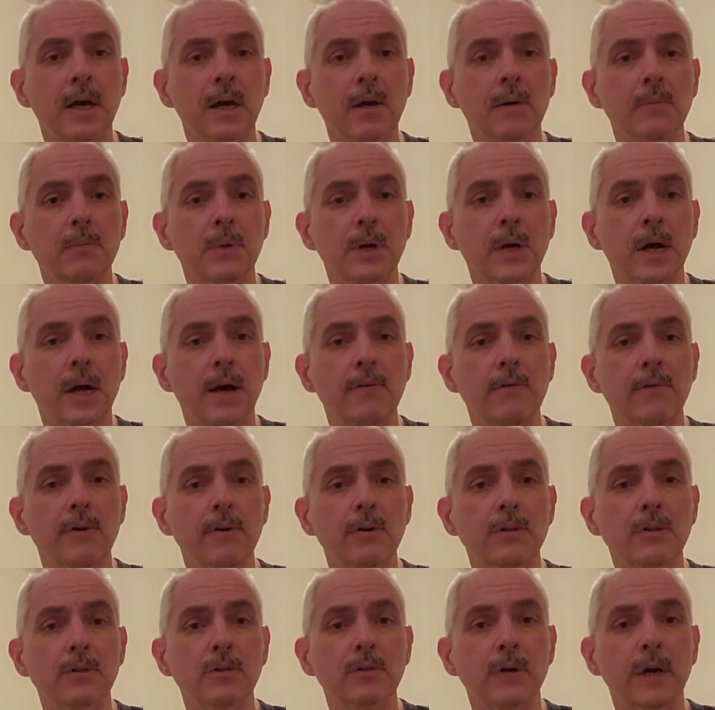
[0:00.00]
but I've
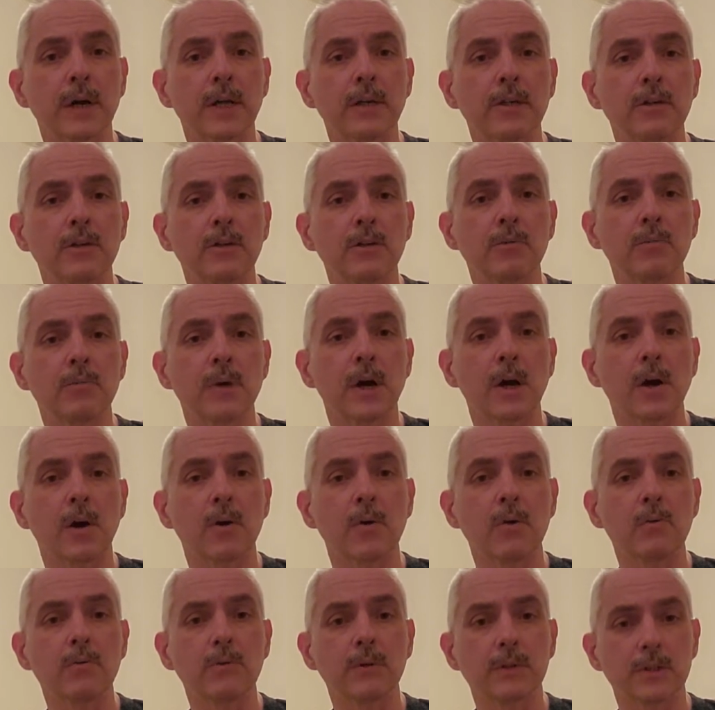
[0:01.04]
also had to do my
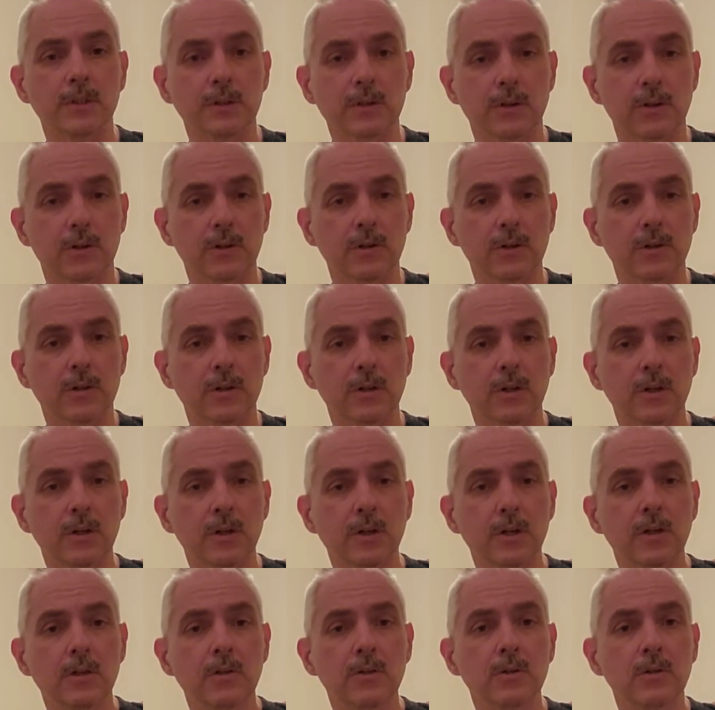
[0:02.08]
own research
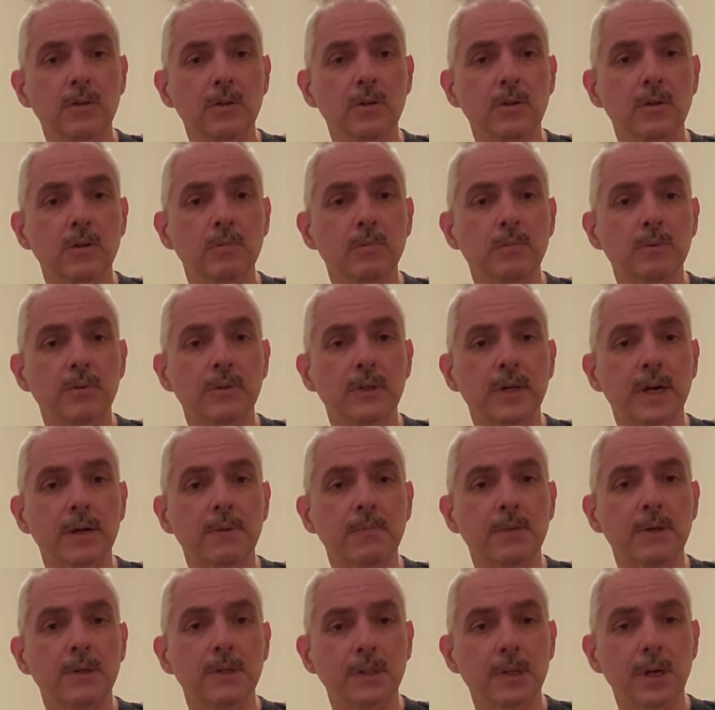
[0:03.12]
to protect
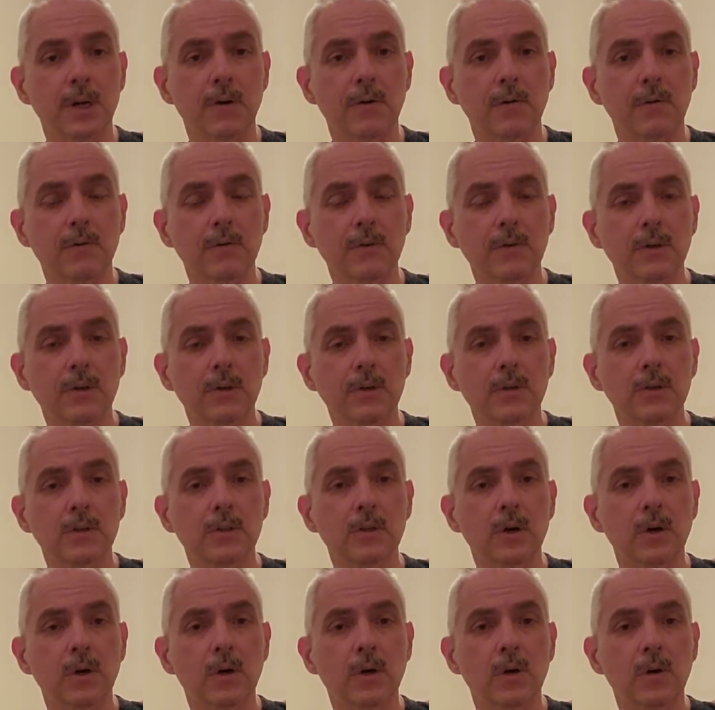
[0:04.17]
myself.
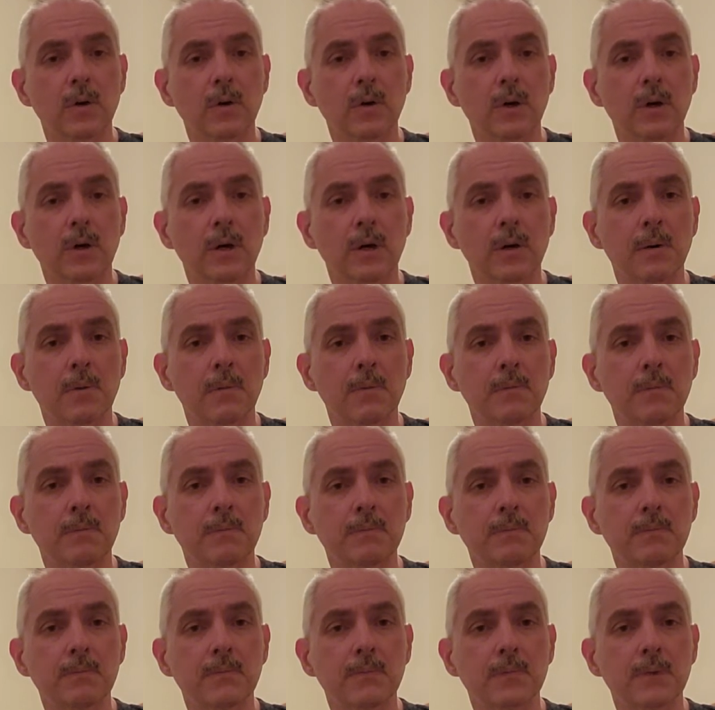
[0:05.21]
So,
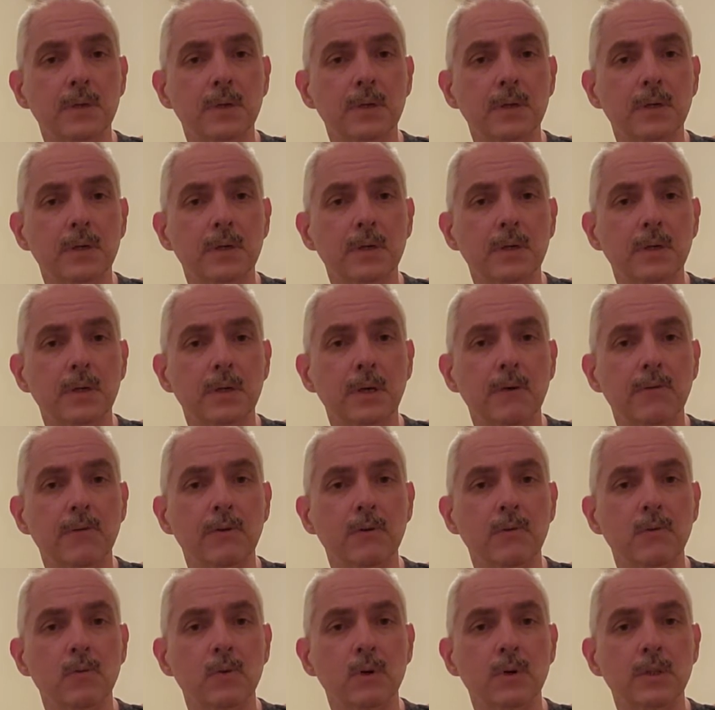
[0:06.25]

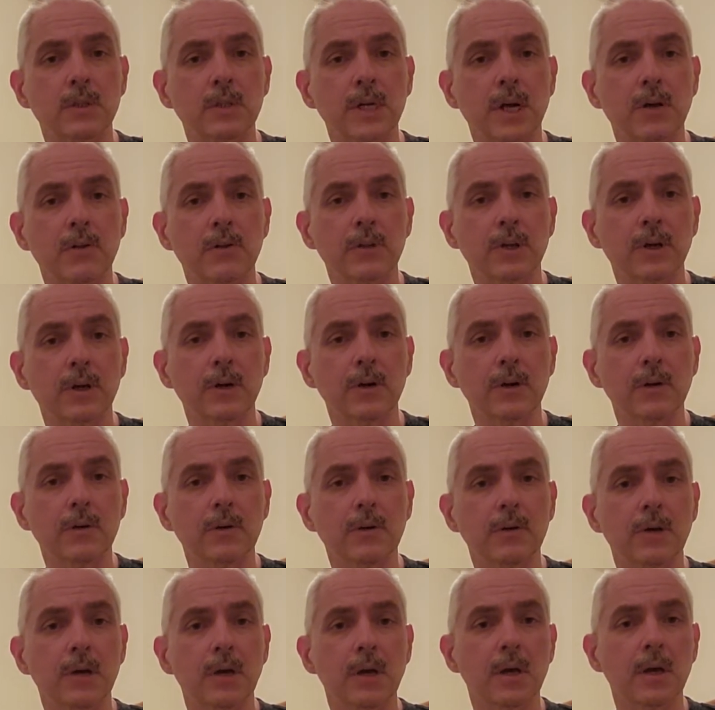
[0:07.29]
given what's out there,
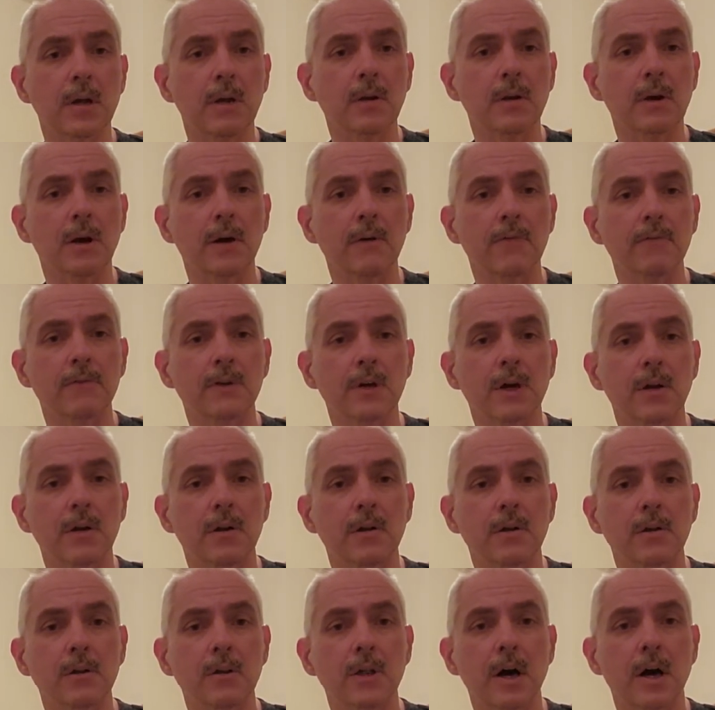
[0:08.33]
and I've done a
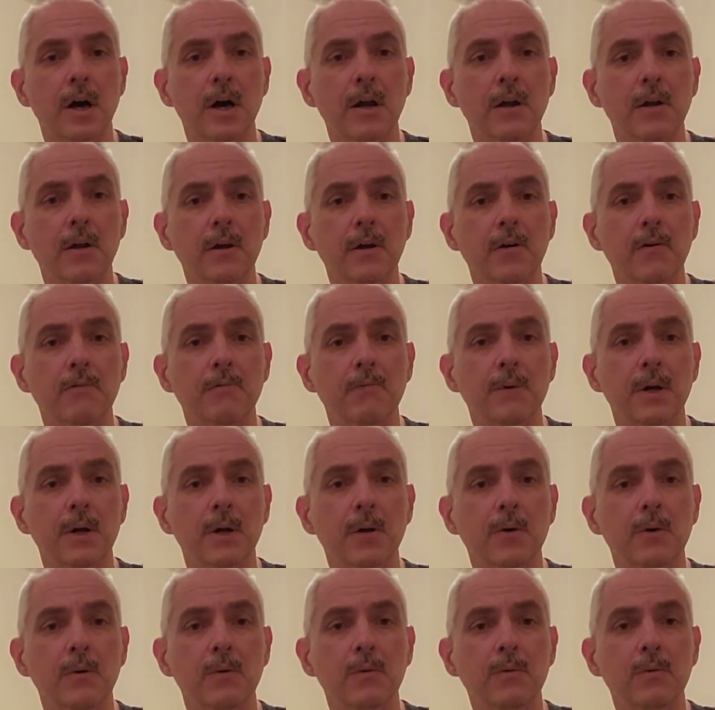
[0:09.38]
lot of my
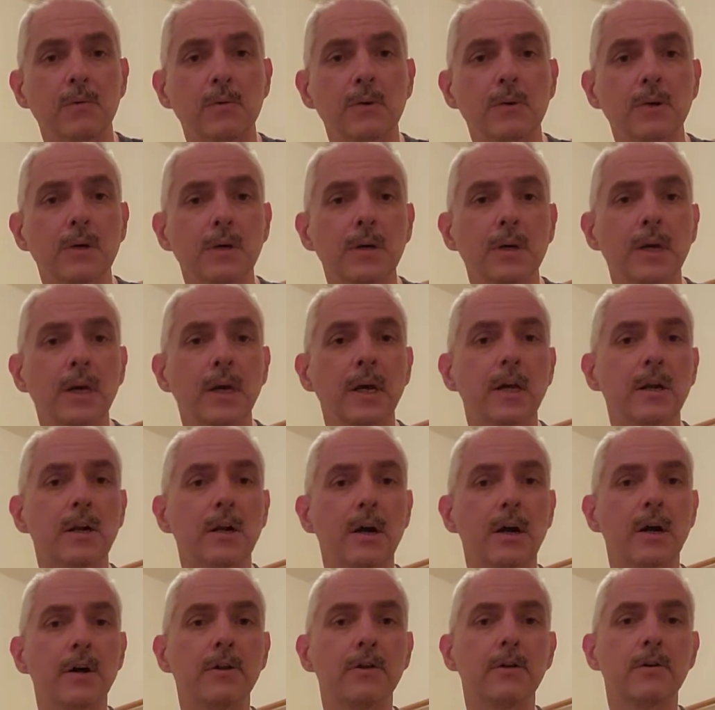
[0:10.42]
own in
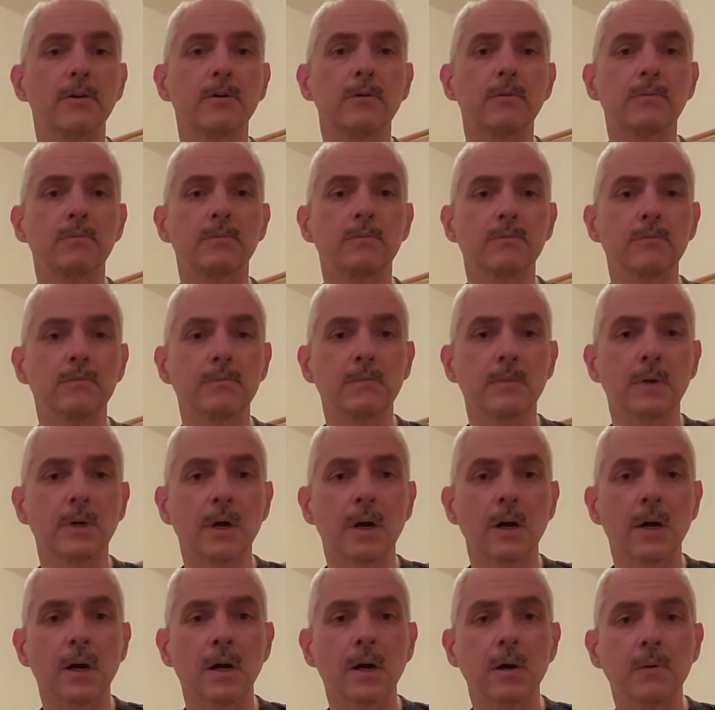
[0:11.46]
other,
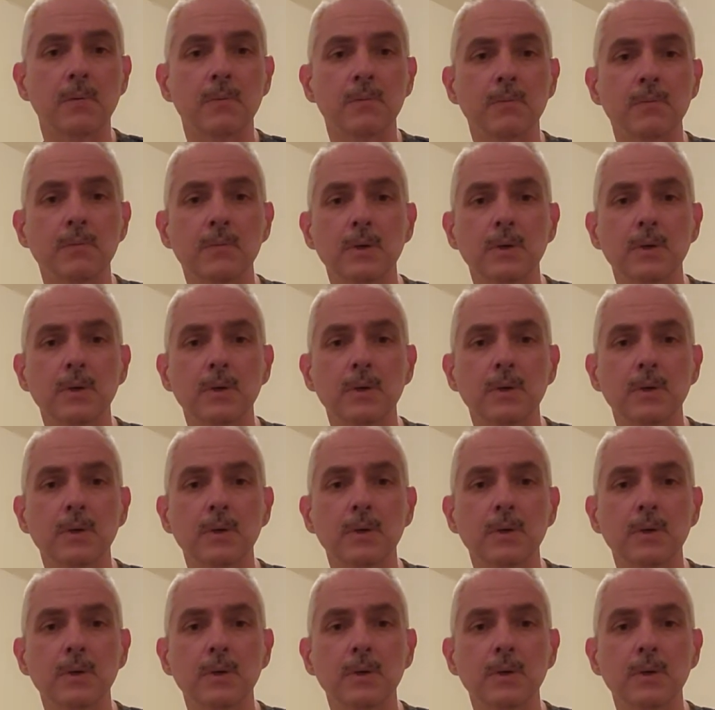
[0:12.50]
um,